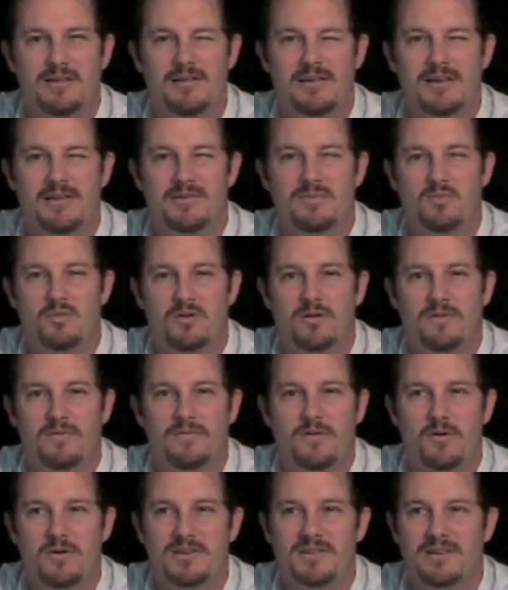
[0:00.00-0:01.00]
is more
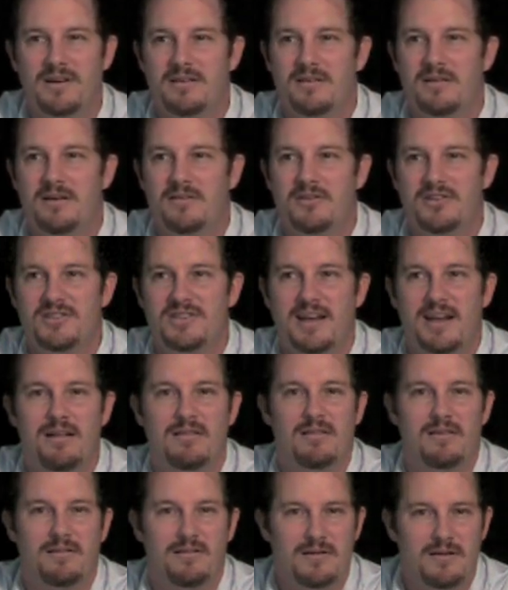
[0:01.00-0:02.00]
focused on
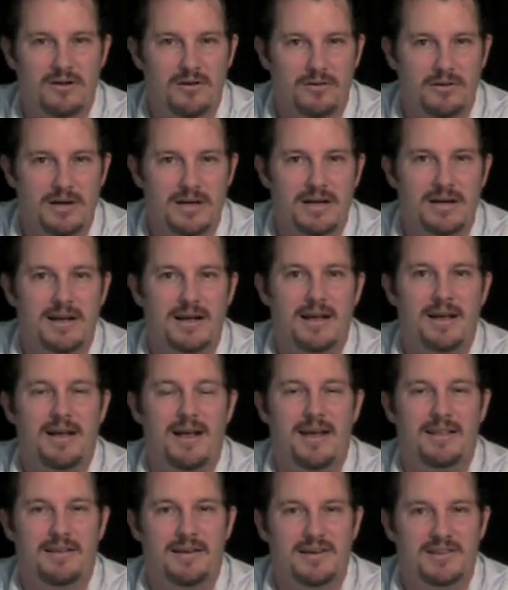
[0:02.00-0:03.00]
understanding the theory
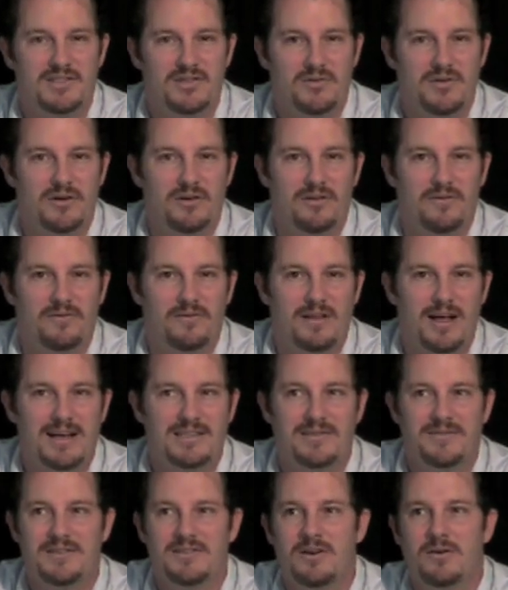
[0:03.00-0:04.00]
and the history or the
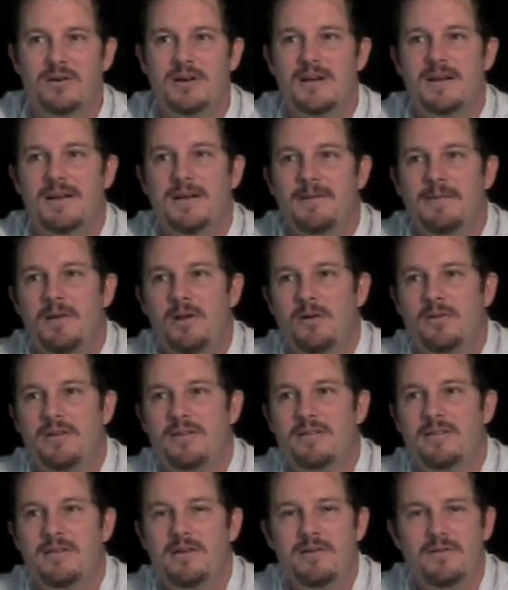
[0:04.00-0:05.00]
philosophy? So, the
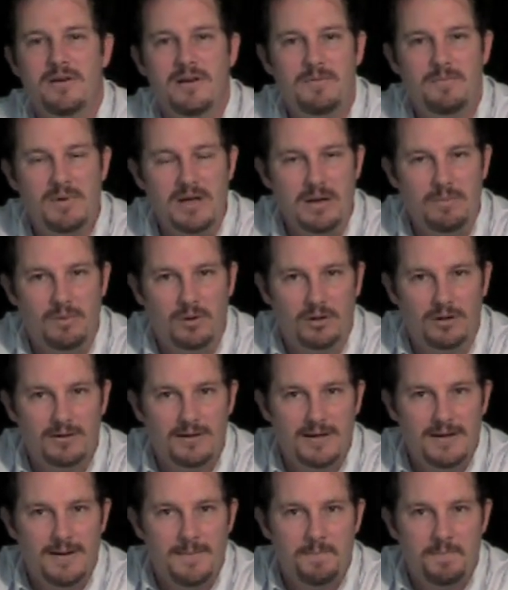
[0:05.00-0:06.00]
theory
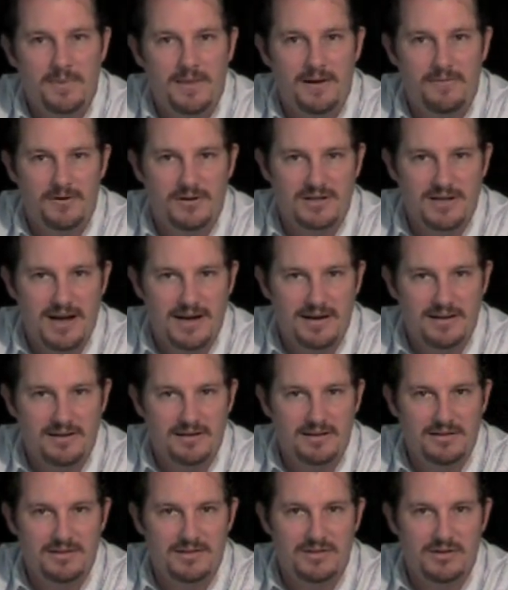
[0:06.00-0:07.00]
people, if you're
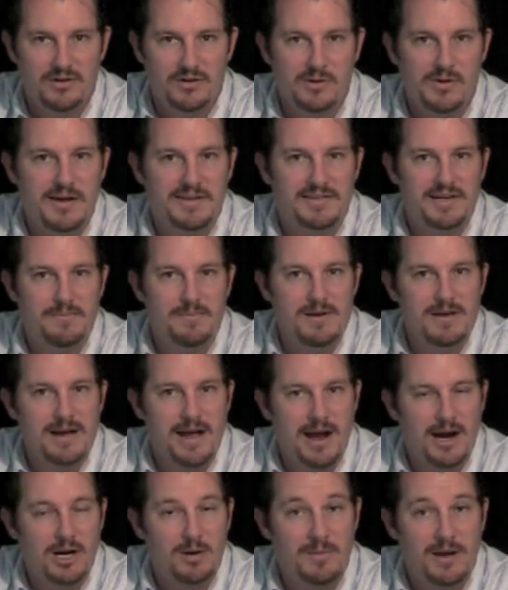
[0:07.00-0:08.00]
talking to SAP
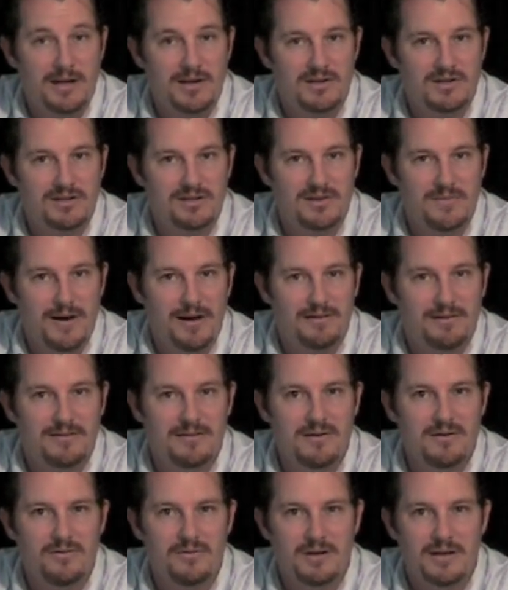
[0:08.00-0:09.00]
hiring managers about
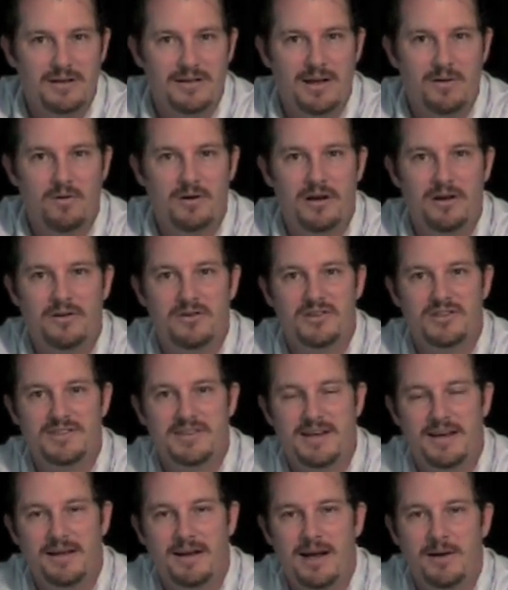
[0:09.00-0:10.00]
theory, they want to
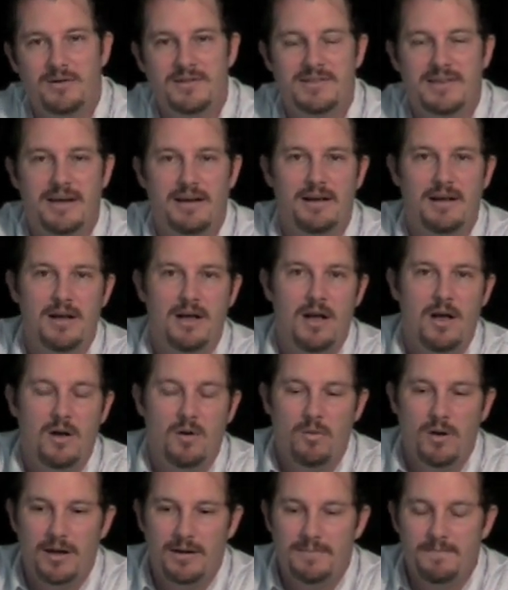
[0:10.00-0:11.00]
understand, I would say,
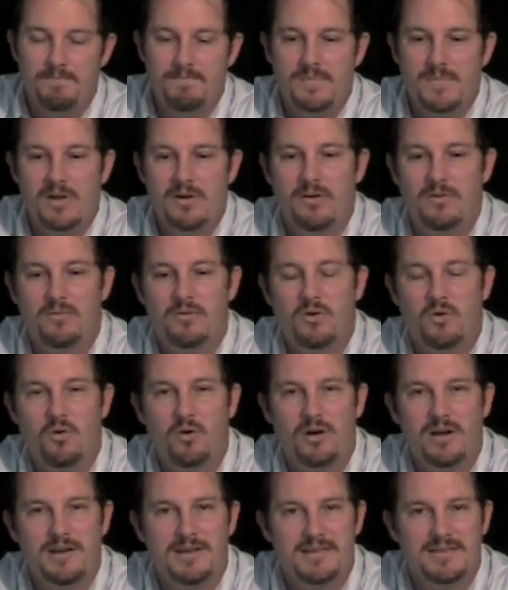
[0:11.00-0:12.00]
well, the
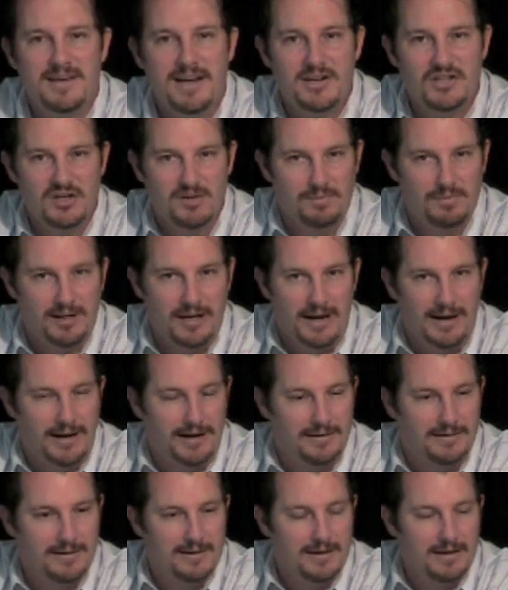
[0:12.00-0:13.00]
organization
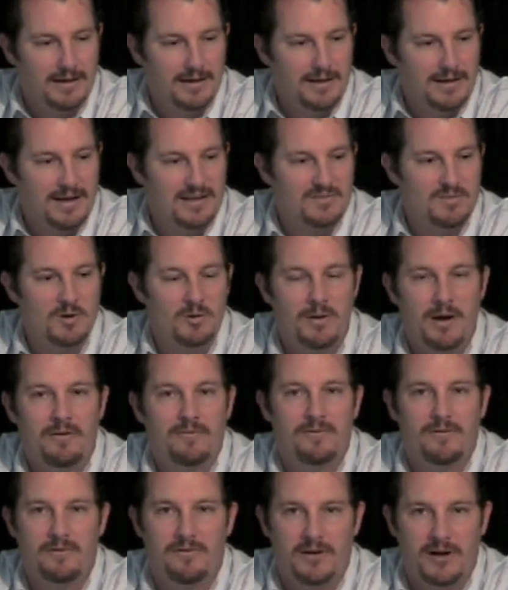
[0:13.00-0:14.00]
plan has been
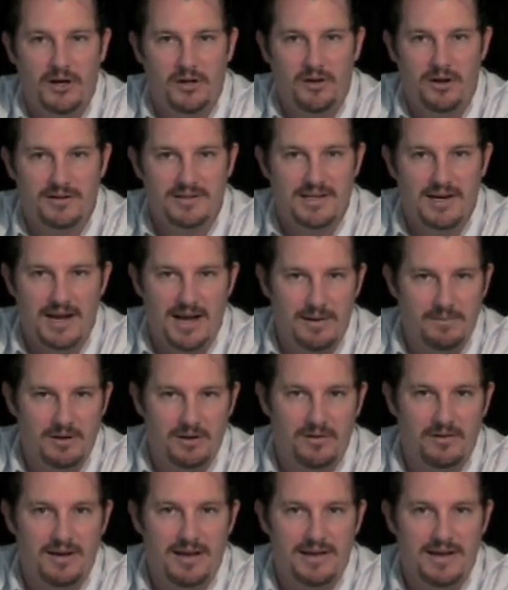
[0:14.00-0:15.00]
around for a very long time.
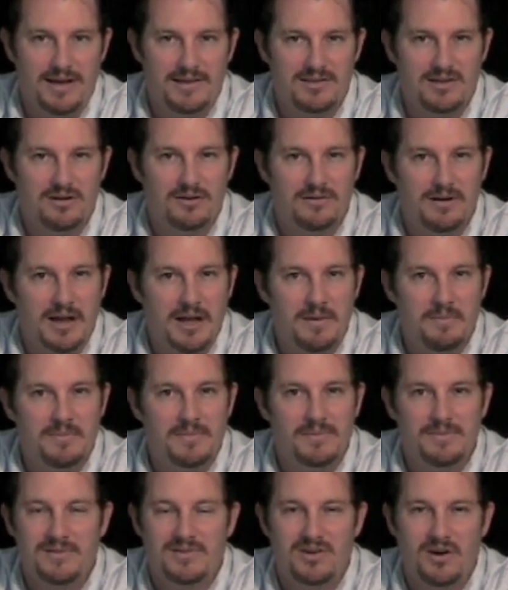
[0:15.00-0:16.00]

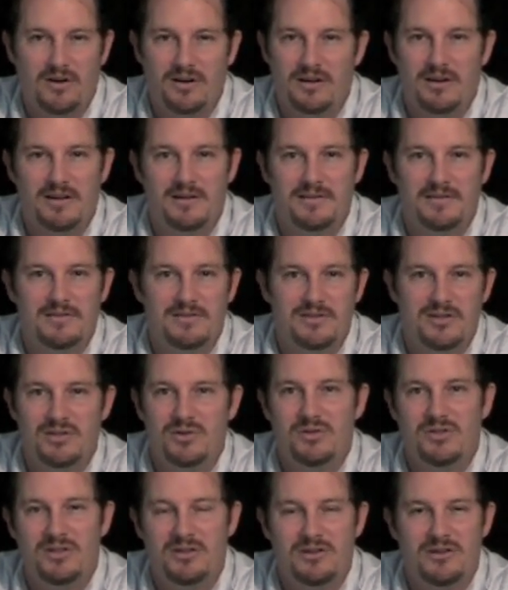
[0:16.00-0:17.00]
SRM started in
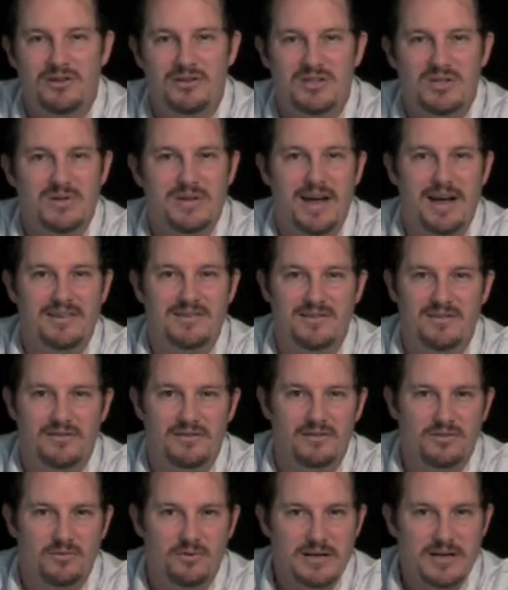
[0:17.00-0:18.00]
the year
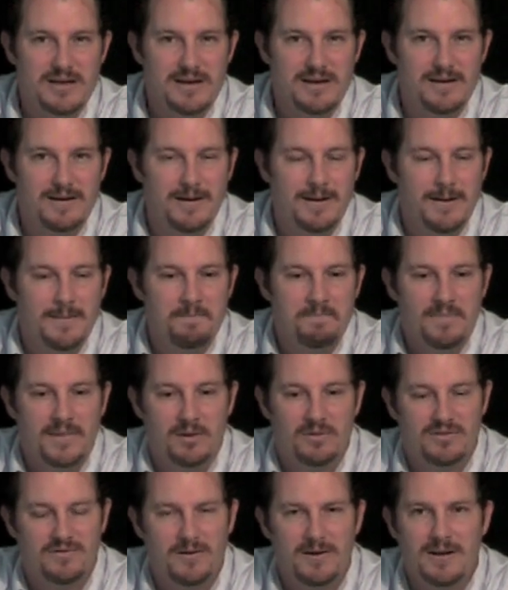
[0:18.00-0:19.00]
2003.
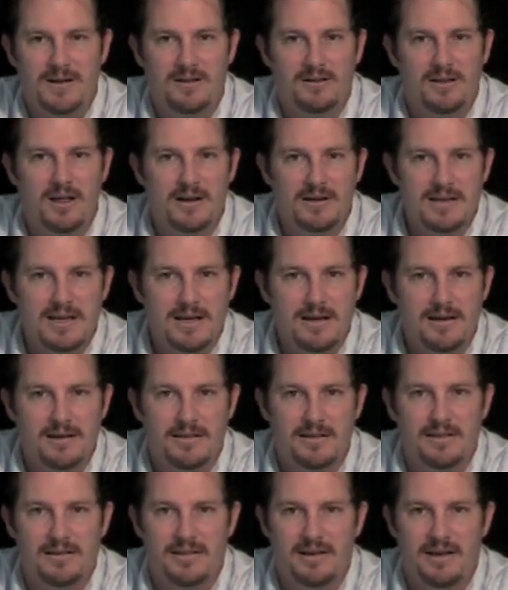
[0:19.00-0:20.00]
It was very clunky,
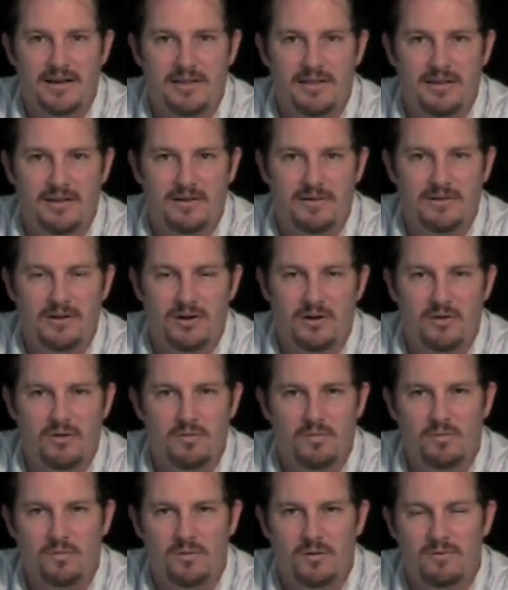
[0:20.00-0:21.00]
and
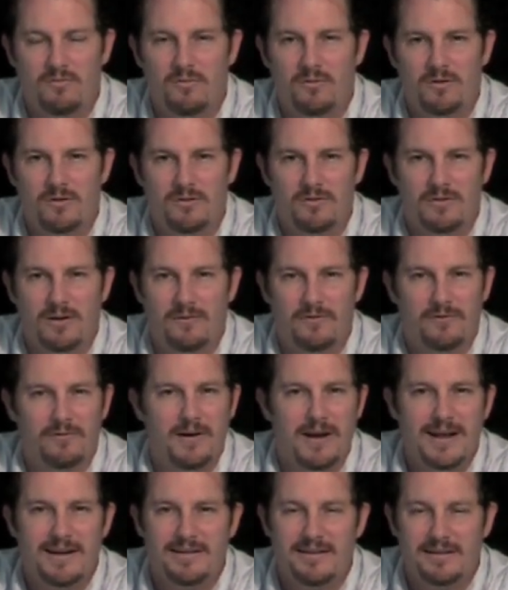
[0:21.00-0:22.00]
you were
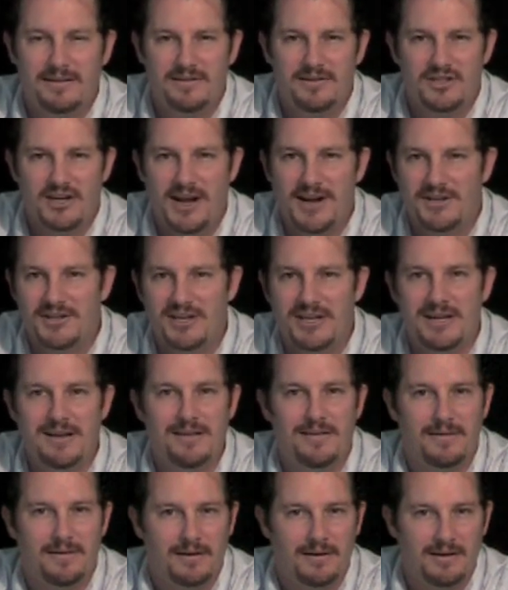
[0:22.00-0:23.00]
afraid to change
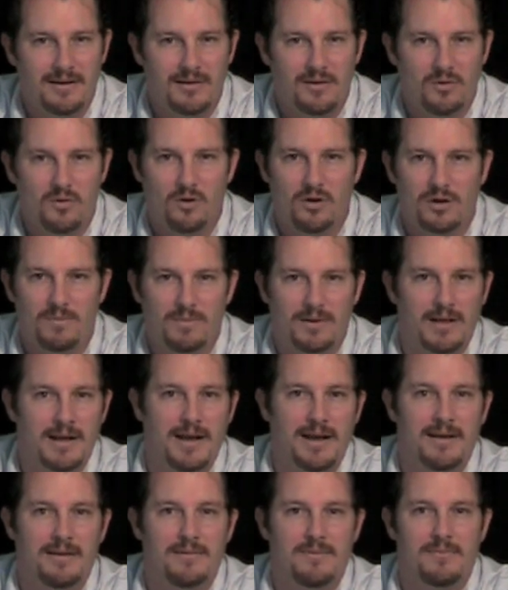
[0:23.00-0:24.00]
anything in the org
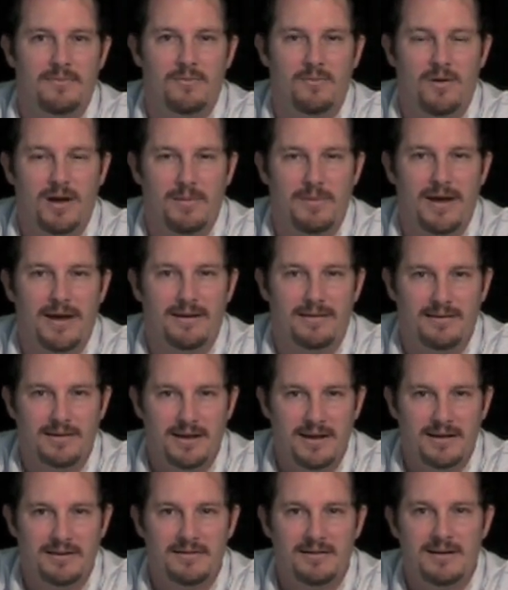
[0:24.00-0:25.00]
plan way back
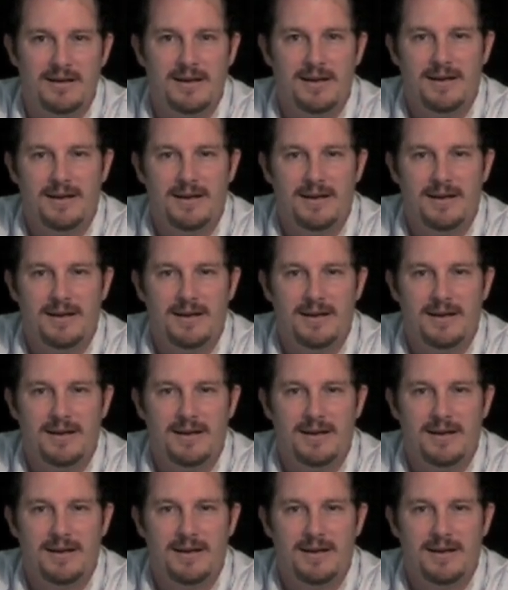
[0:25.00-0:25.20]
then.